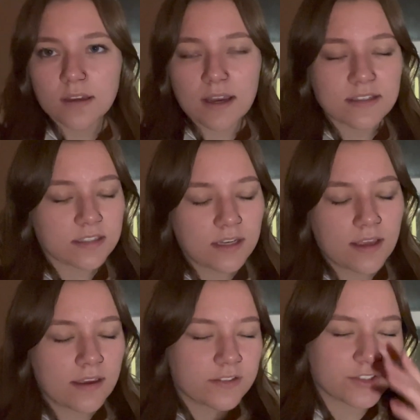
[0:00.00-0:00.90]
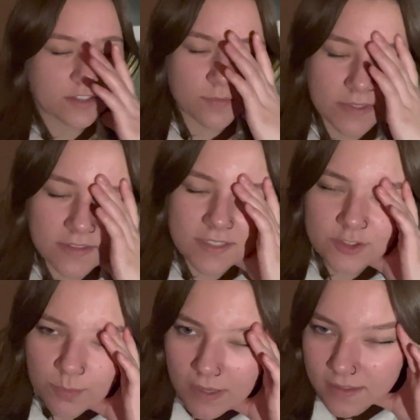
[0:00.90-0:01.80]
Guys, today has just been such
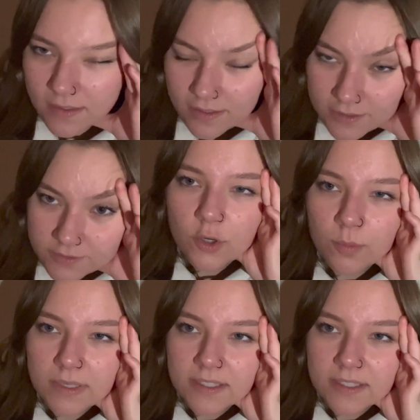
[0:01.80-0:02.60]
a bad day. Oh my